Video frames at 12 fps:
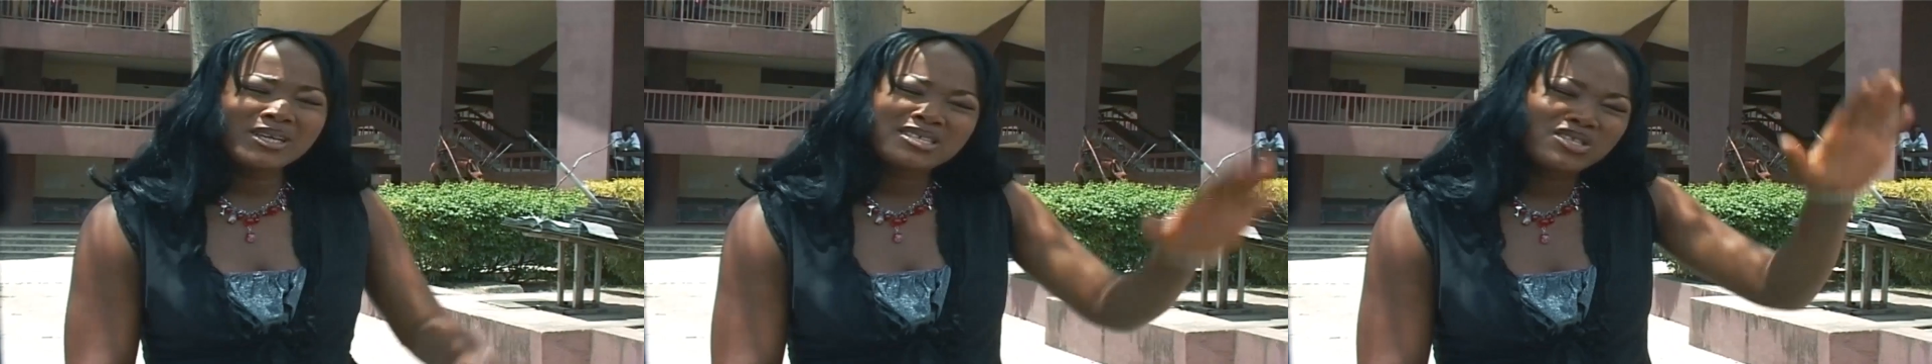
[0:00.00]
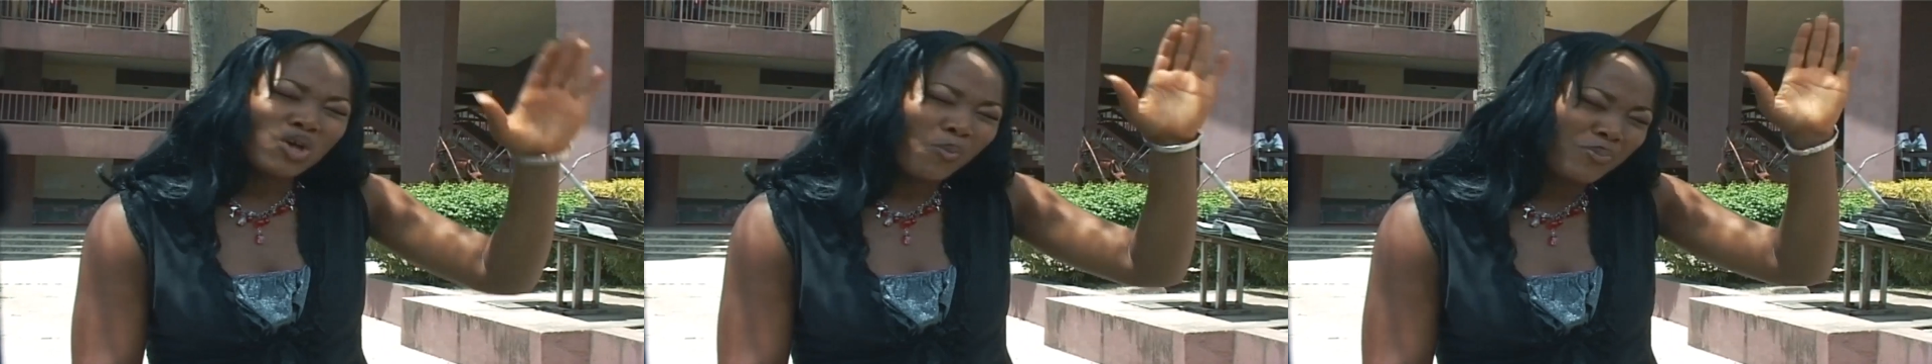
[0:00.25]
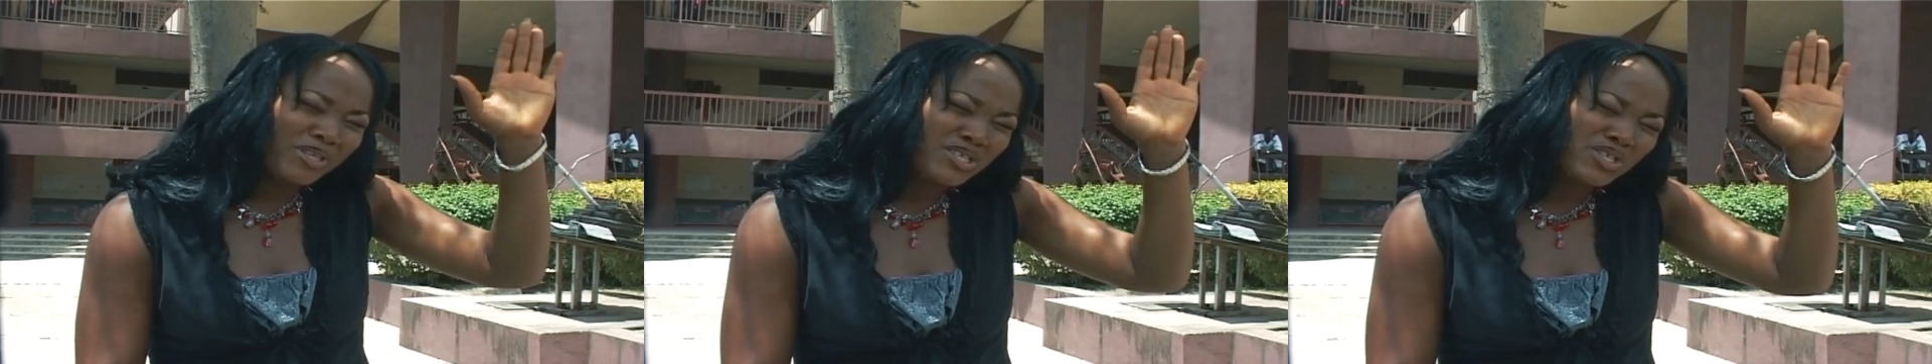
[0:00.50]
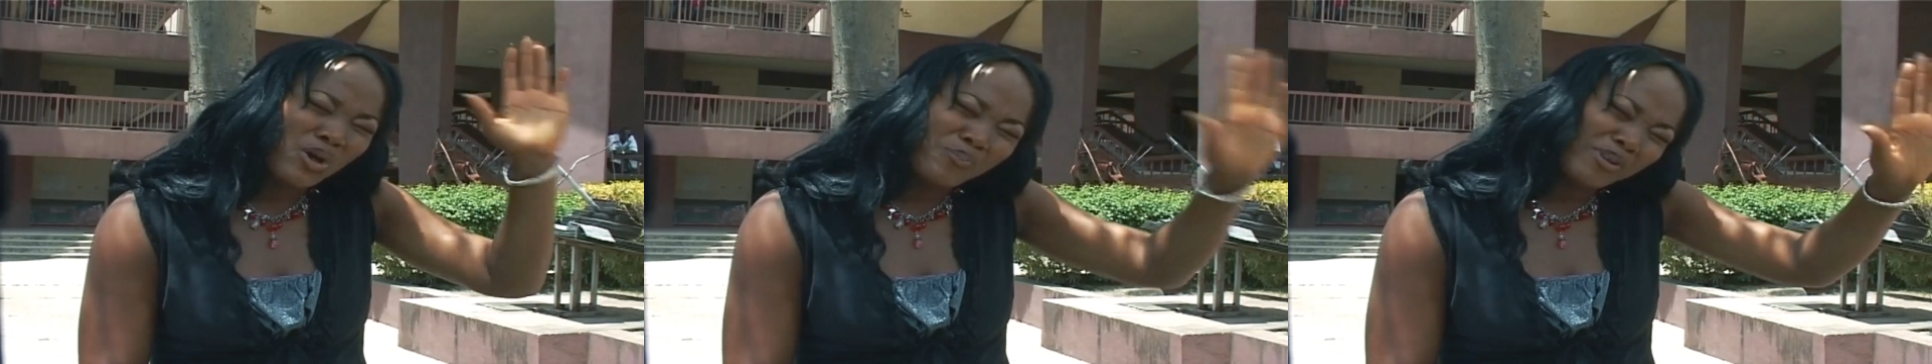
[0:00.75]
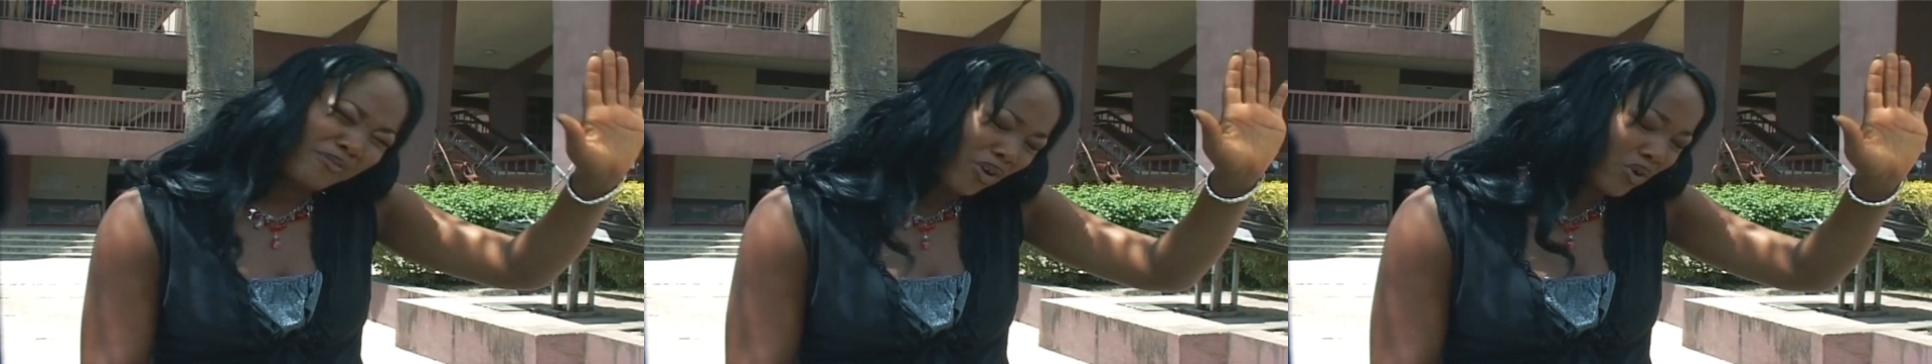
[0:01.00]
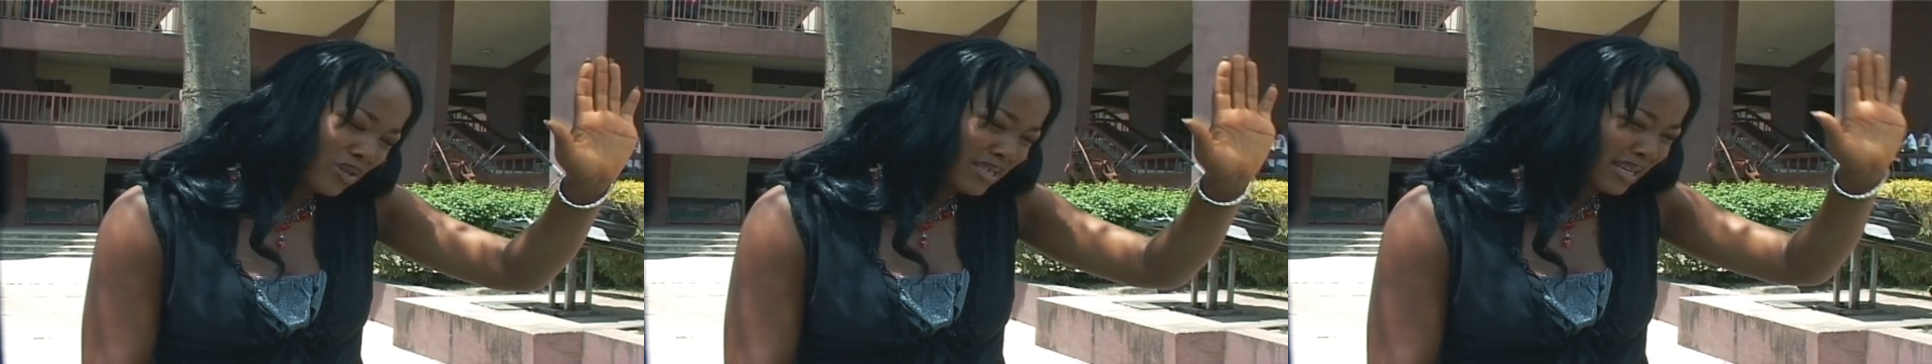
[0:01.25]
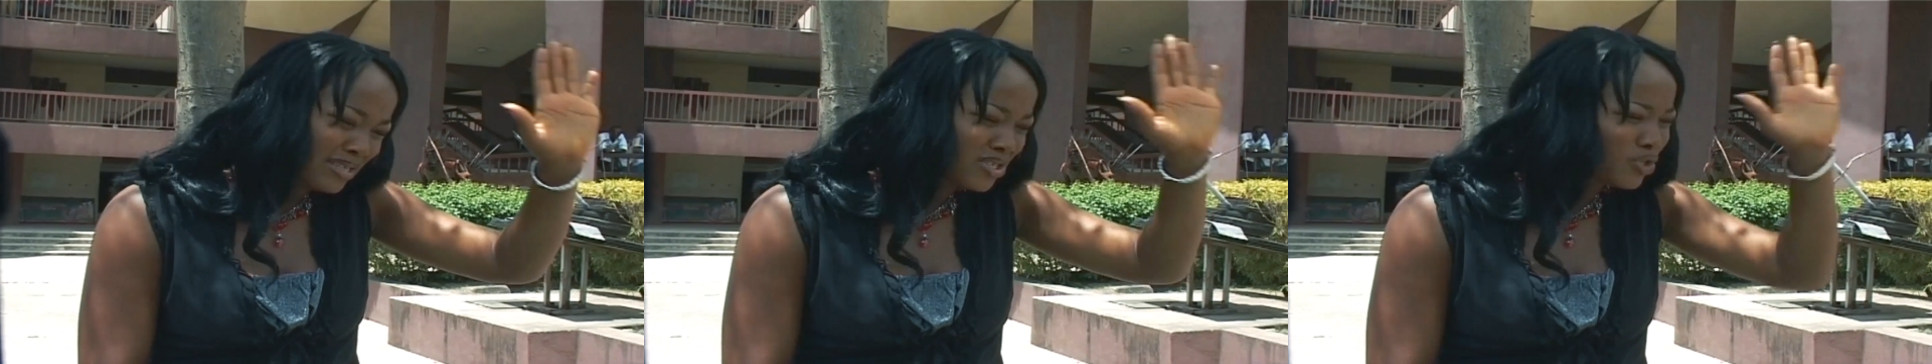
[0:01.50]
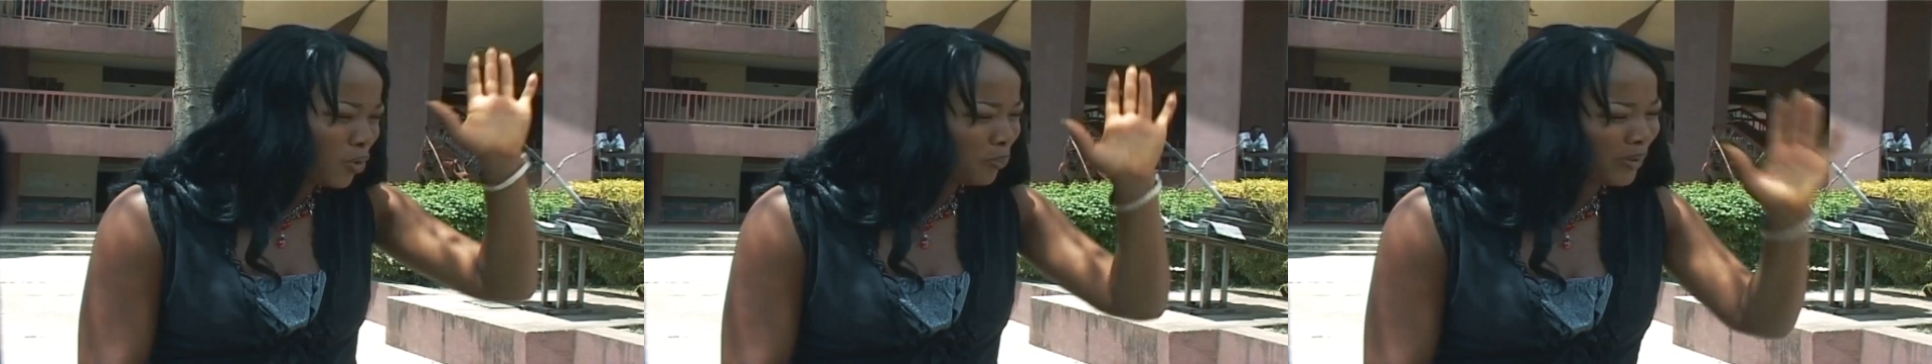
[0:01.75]
Oh, please, stop it, for God's sake,
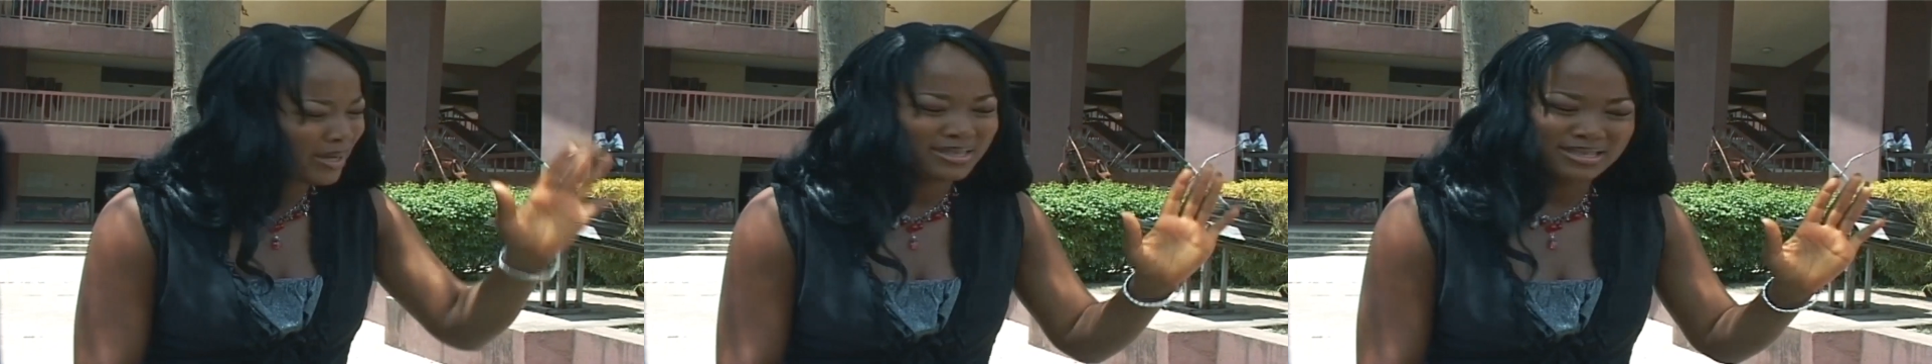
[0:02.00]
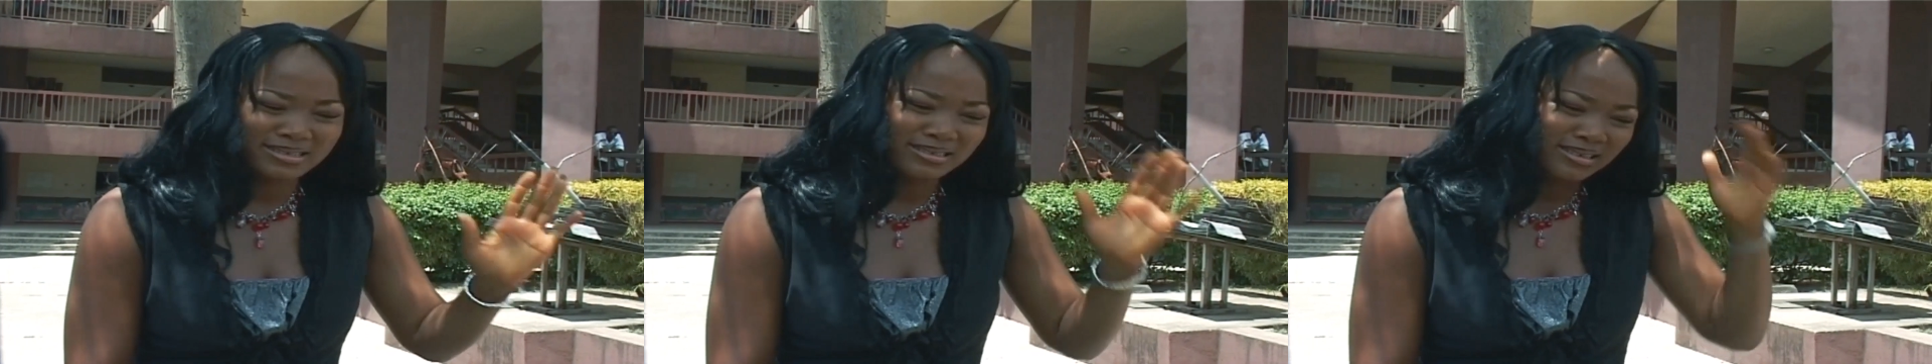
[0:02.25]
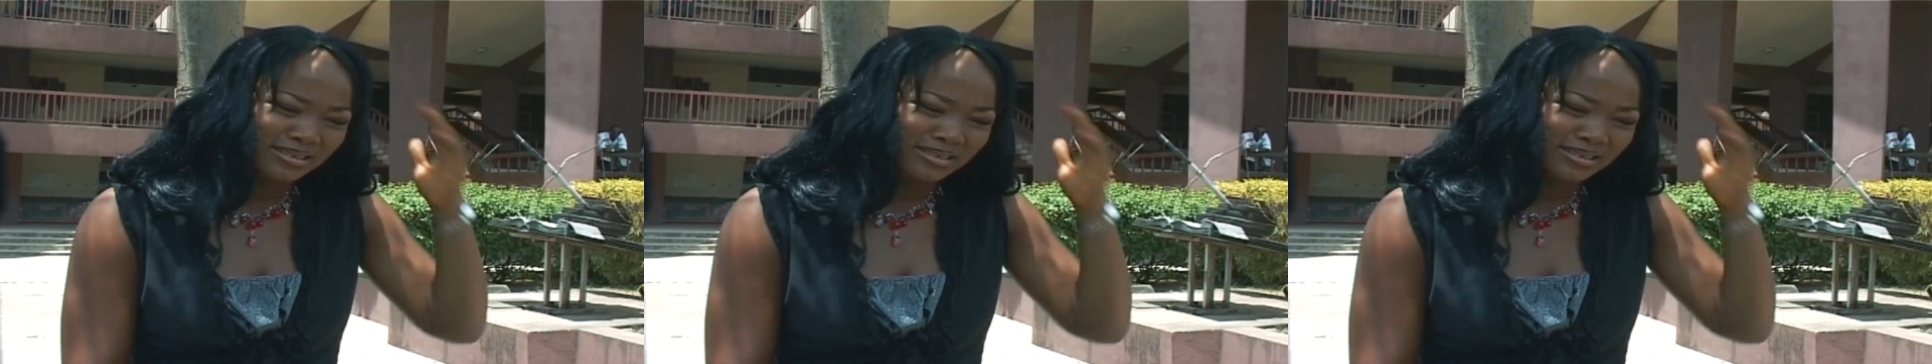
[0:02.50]
stop it.